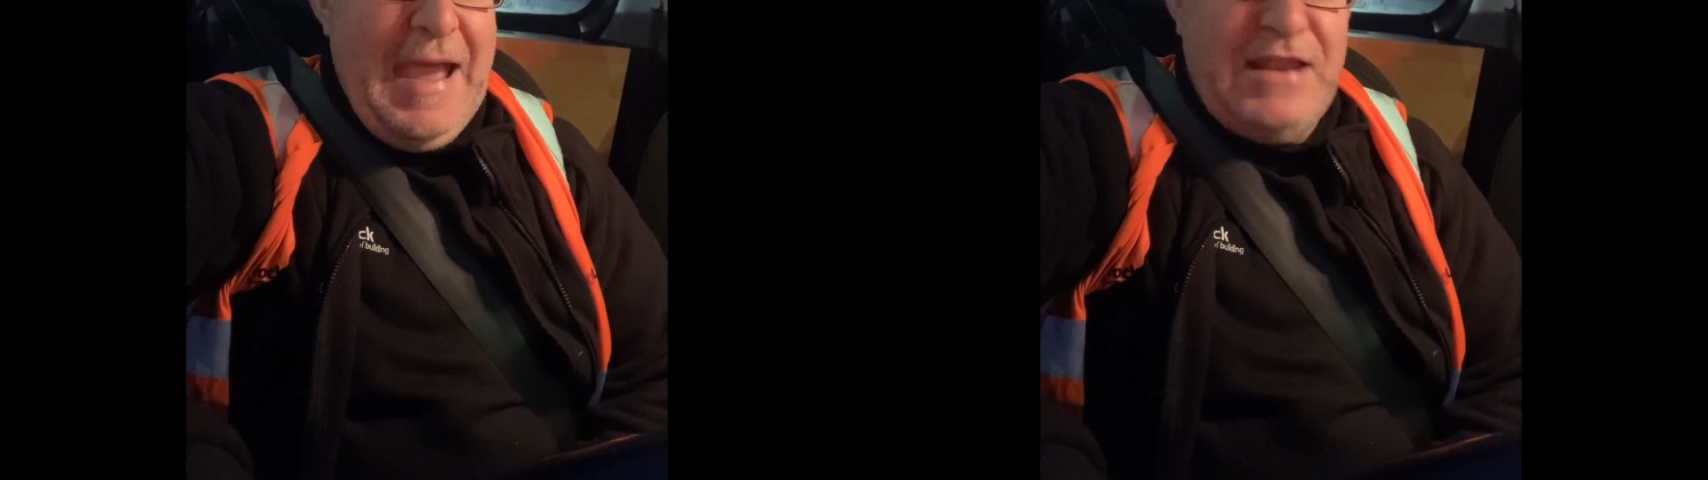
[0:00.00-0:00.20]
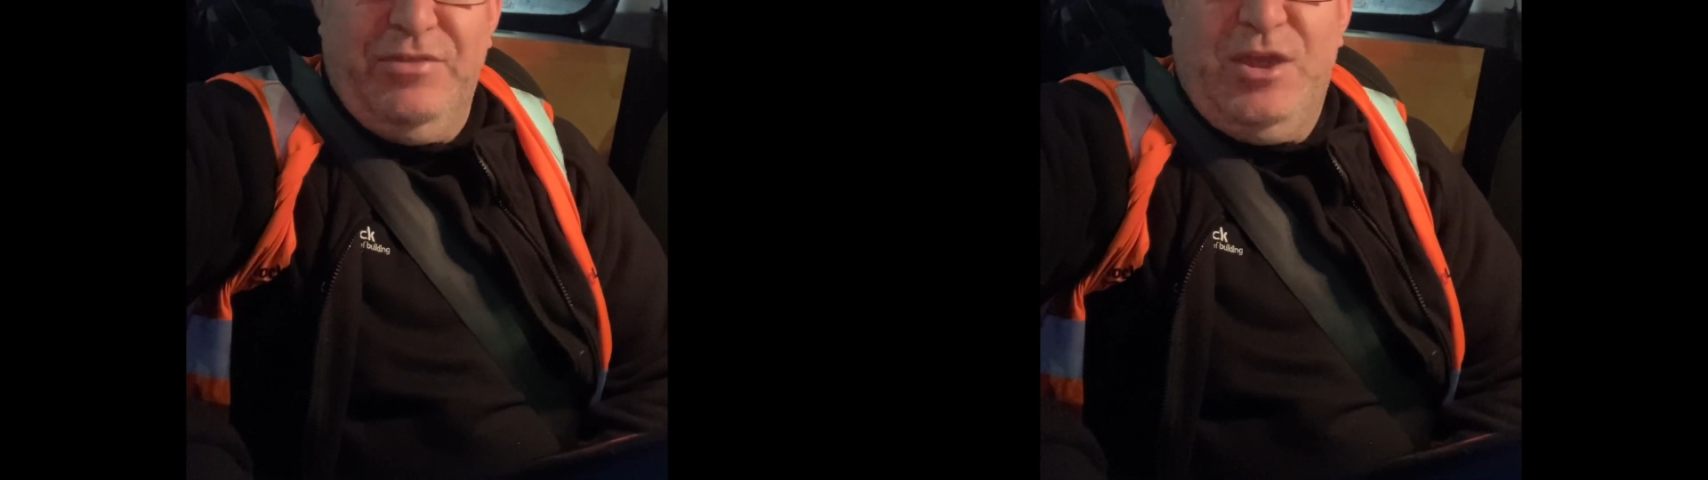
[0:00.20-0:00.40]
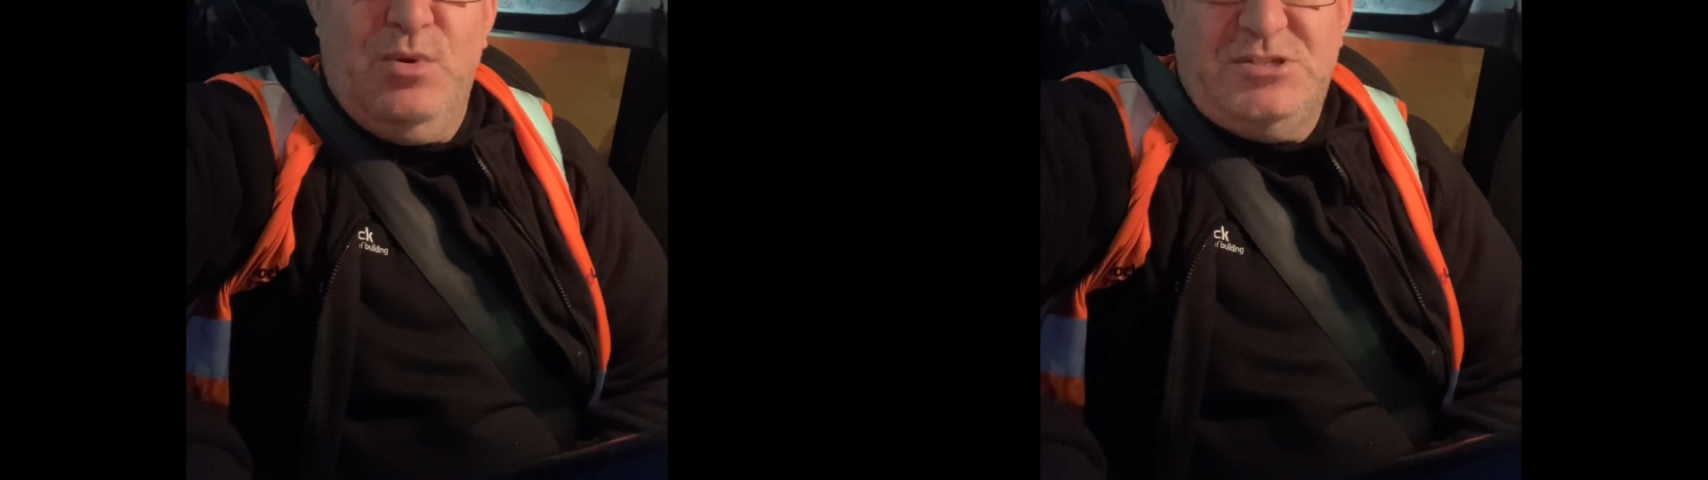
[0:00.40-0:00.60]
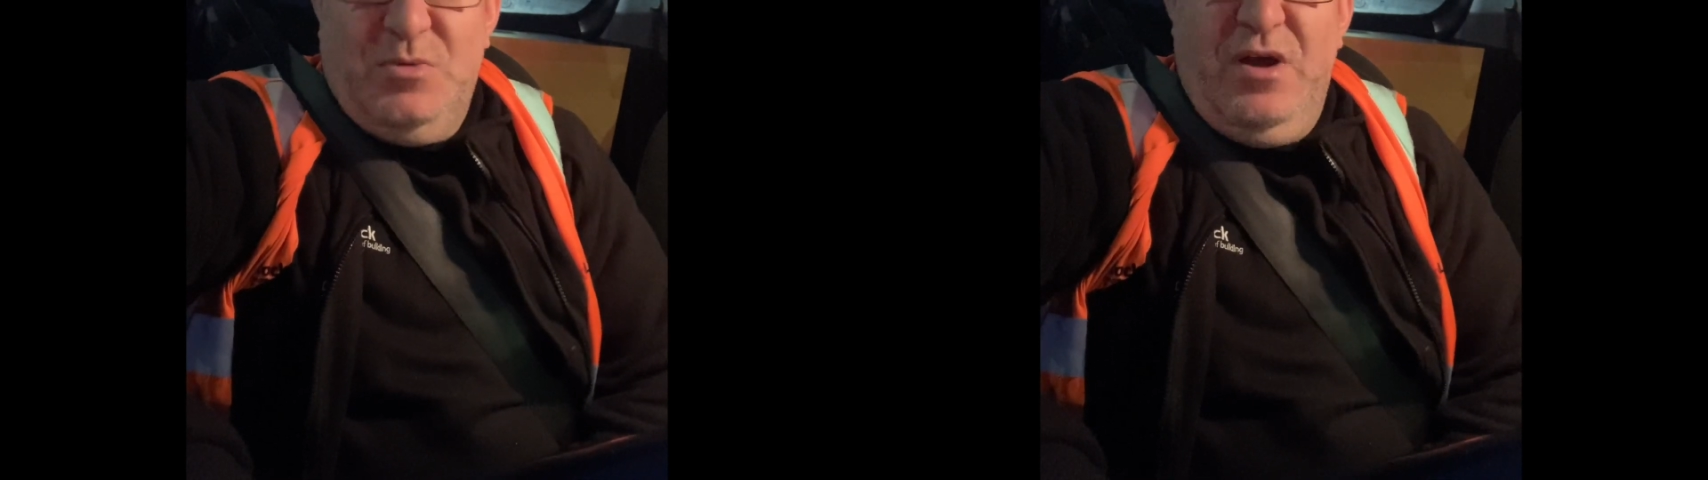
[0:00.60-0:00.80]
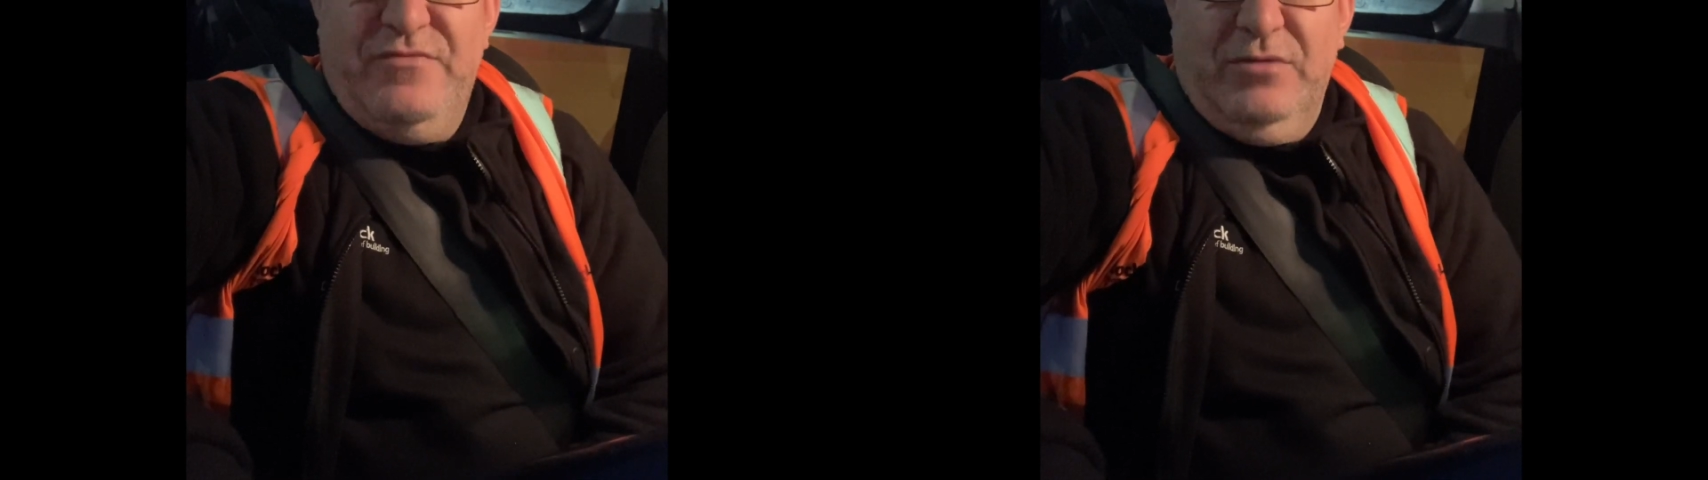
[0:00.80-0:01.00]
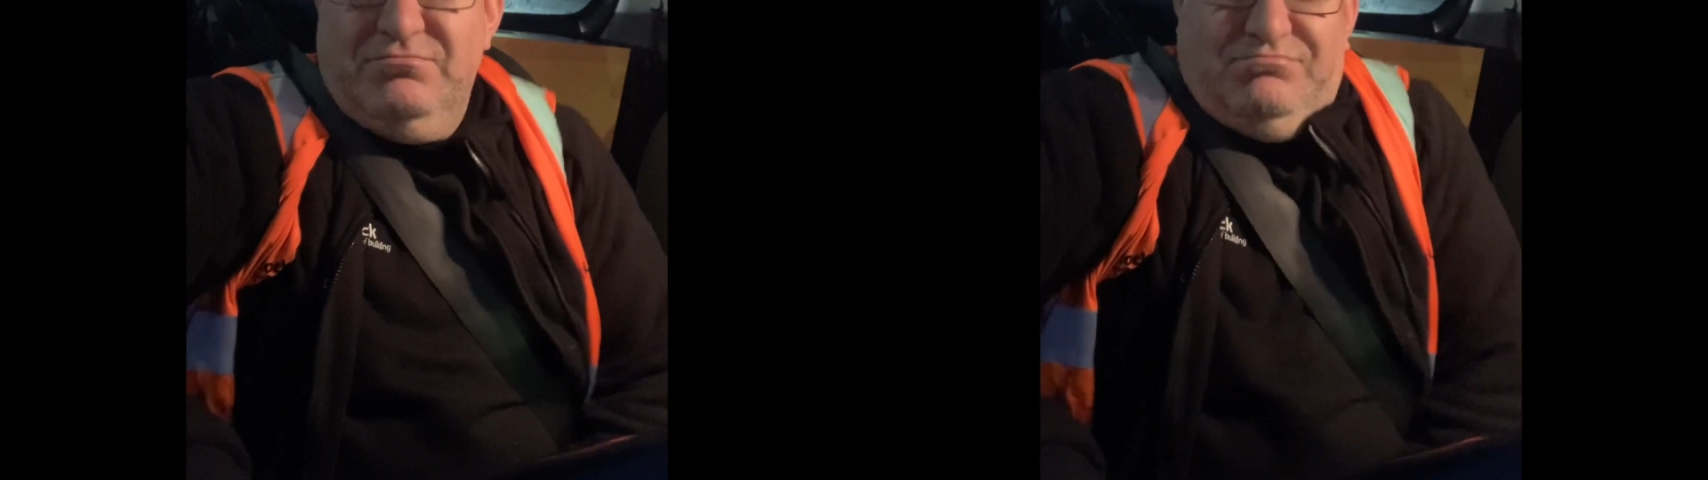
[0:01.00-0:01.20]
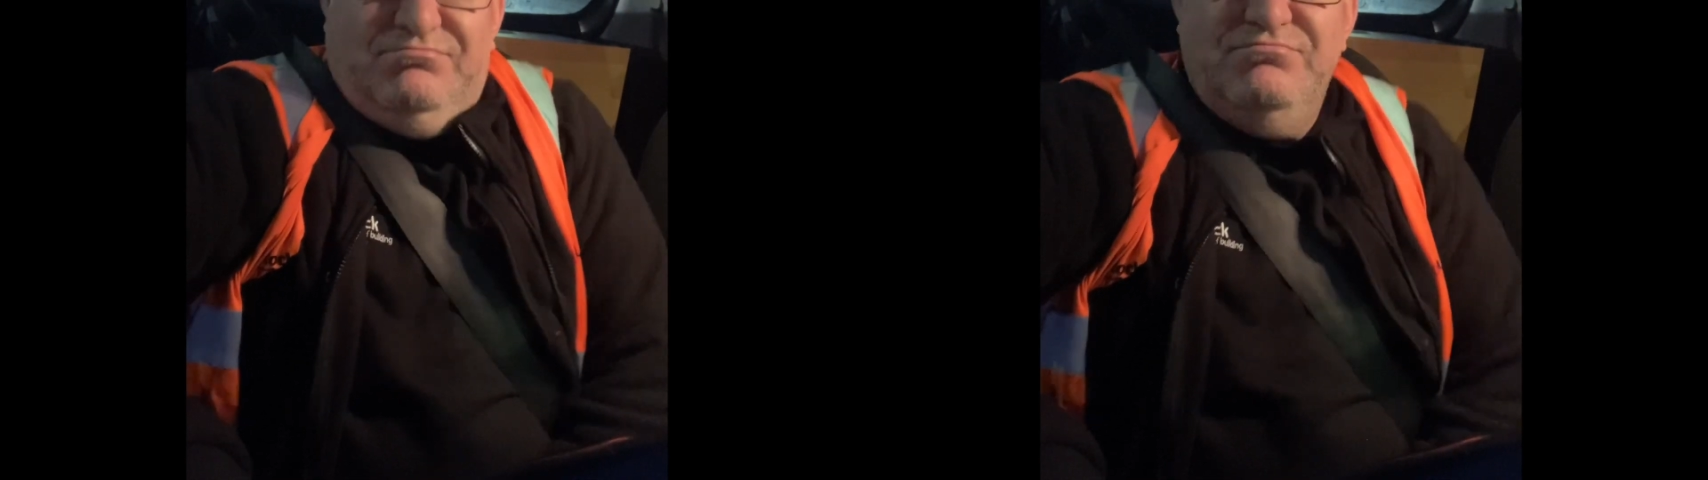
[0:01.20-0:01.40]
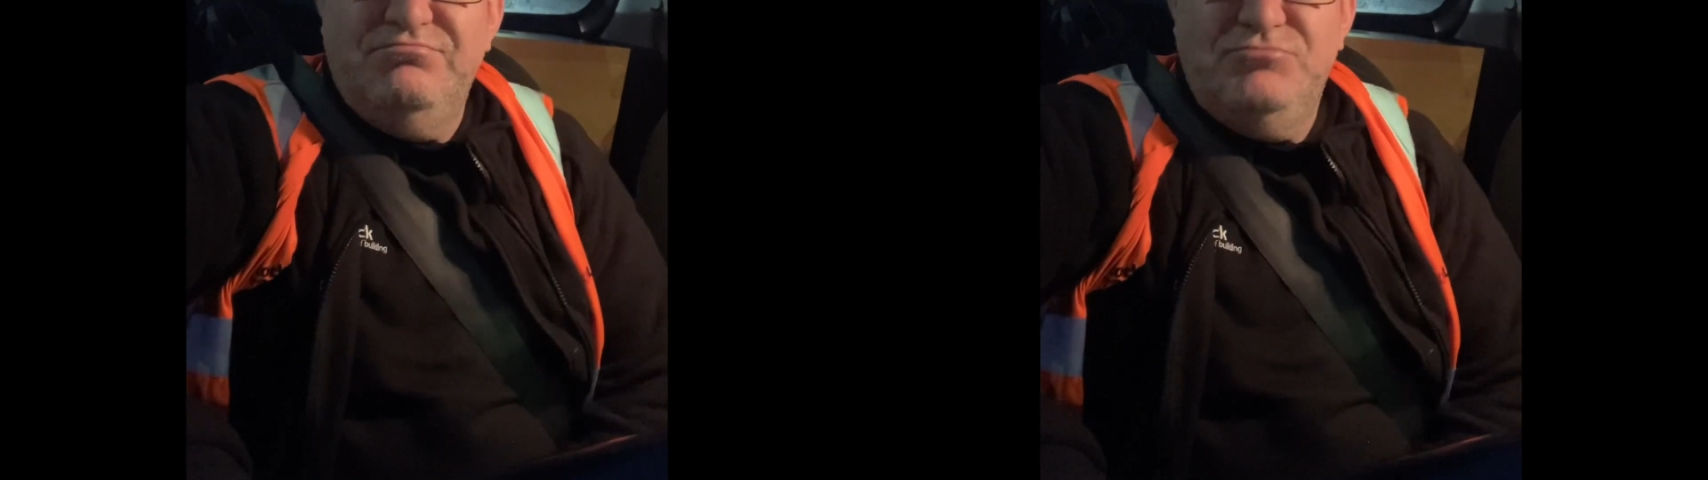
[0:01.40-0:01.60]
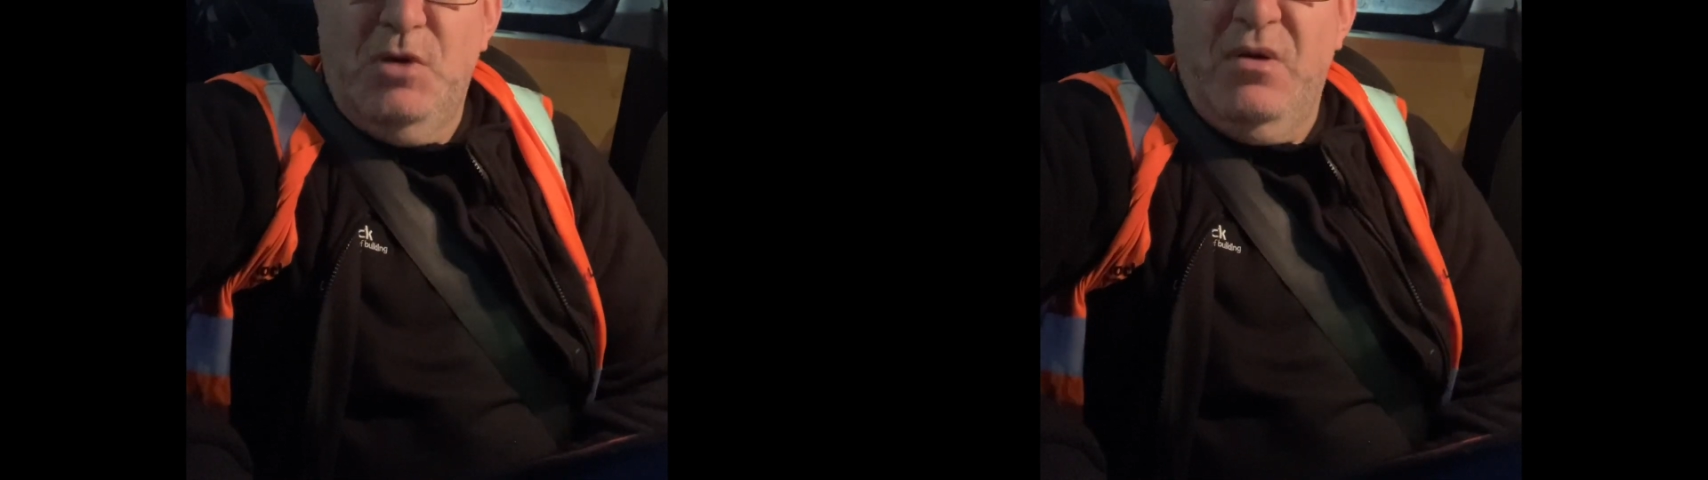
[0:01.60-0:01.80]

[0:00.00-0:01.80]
I don't think I want to either. Not